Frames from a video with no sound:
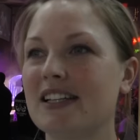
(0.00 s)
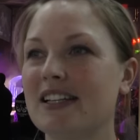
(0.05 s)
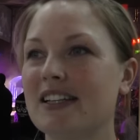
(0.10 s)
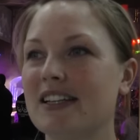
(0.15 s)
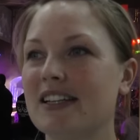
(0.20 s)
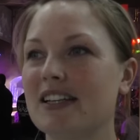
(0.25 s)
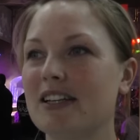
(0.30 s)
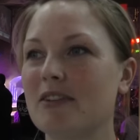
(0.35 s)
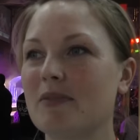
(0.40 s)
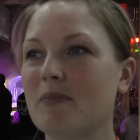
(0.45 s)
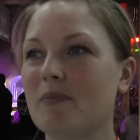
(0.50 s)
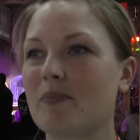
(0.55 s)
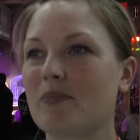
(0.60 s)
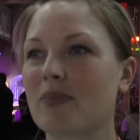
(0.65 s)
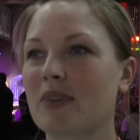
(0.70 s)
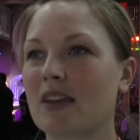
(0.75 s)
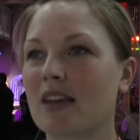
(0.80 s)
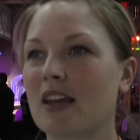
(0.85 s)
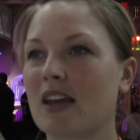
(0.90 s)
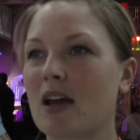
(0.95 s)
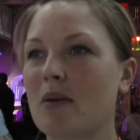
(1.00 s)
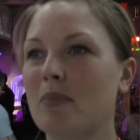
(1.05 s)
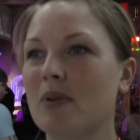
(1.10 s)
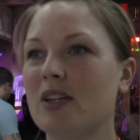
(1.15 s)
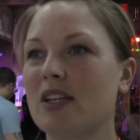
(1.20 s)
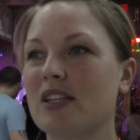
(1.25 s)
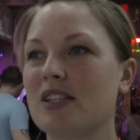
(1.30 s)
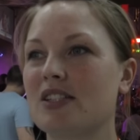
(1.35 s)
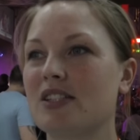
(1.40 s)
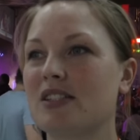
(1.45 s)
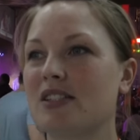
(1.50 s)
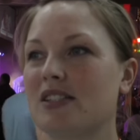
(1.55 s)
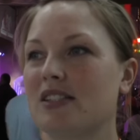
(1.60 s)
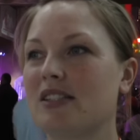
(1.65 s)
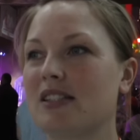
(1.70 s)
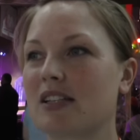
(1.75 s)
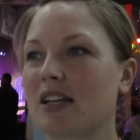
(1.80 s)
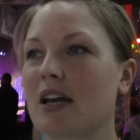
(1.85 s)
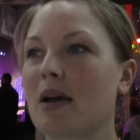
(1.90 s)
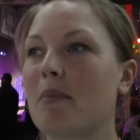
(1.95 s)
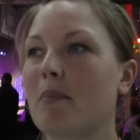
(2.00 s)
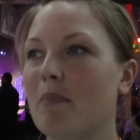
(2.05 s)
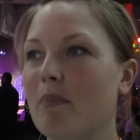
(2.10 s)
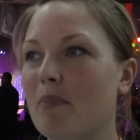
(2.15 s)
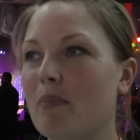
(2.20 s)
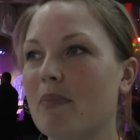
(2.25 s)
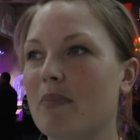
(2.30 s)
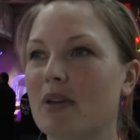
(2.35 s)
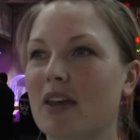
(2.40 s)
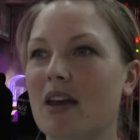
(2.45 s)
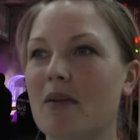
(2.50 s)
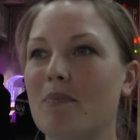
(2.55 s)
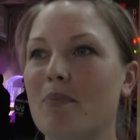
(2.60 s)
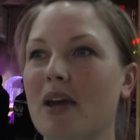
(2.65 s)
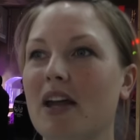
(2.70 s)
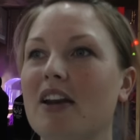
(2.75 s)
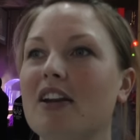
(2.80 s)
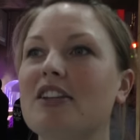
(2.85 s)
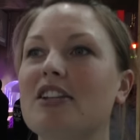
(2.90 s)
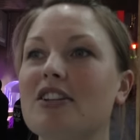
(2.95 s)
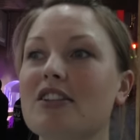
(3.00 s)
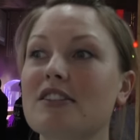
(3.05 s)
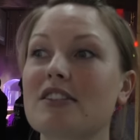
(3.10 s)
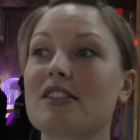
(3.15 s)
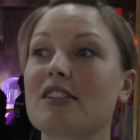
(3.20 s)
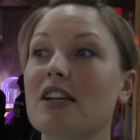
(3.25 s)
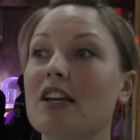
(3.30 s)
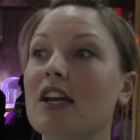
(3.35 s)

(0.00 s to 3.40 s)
uh, com competitors